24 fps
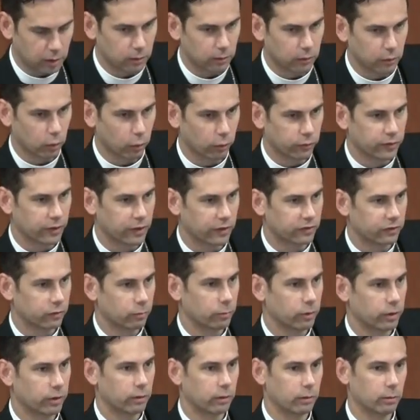the Old
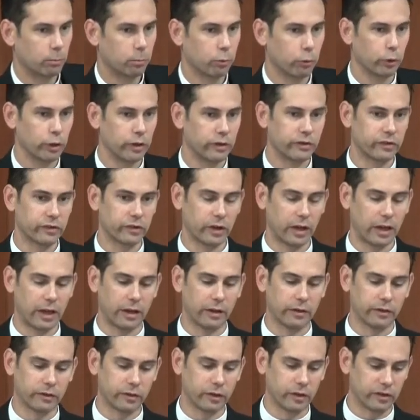Testament priests
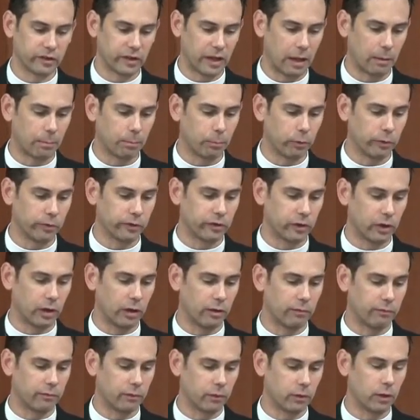as examples
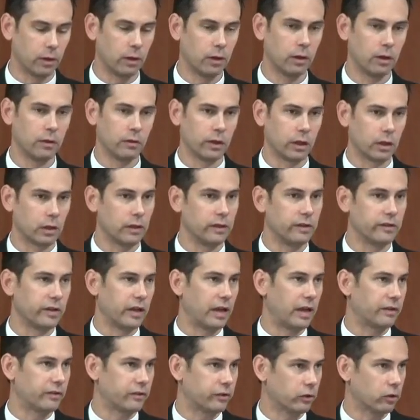of the
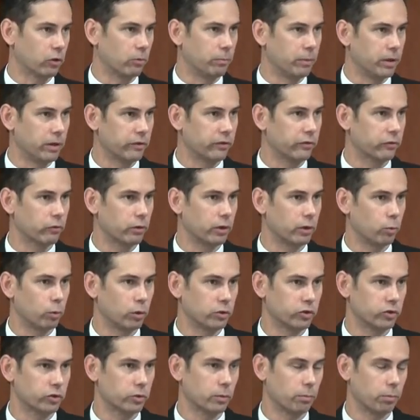ecclesiastical ministry,
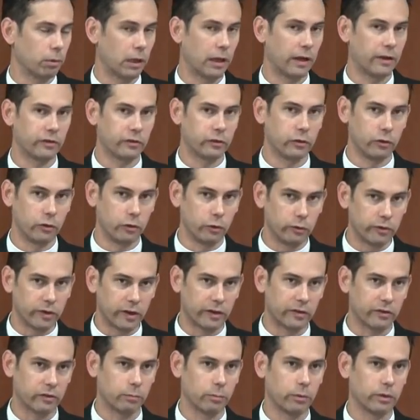which applies to the New
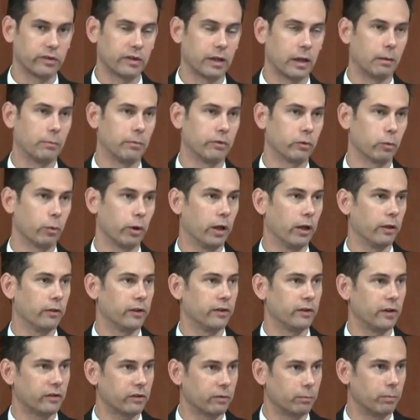Testament time as well,
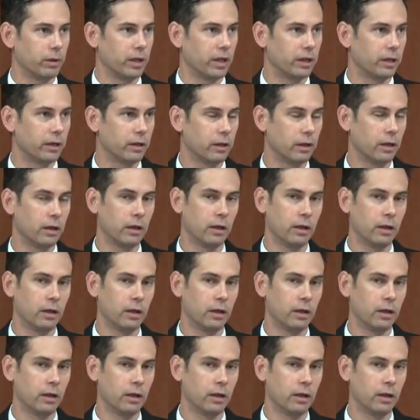that doesn't mean